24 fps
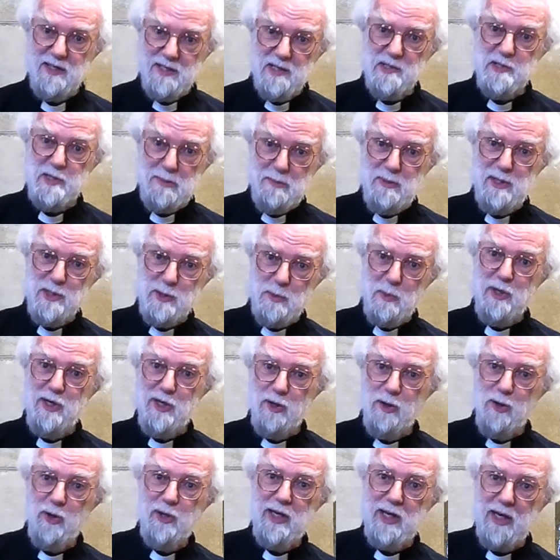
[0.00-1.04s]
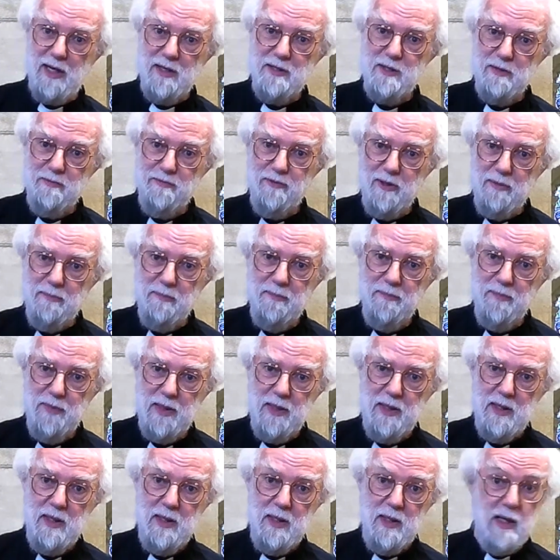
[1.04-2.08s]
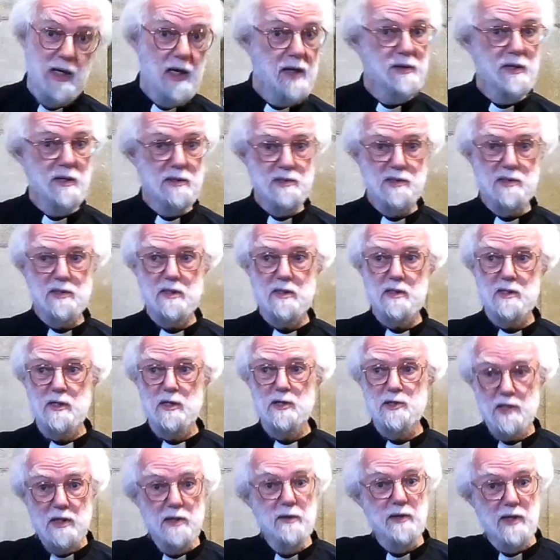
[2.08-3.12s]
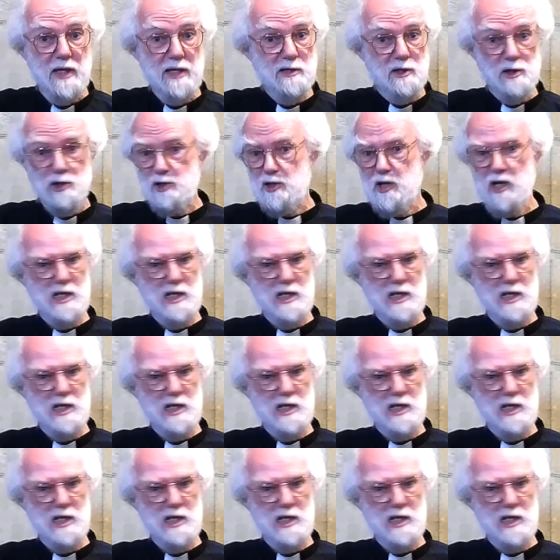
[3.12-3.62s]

It just depends on where you're looking at it from. And there's a lot in that, and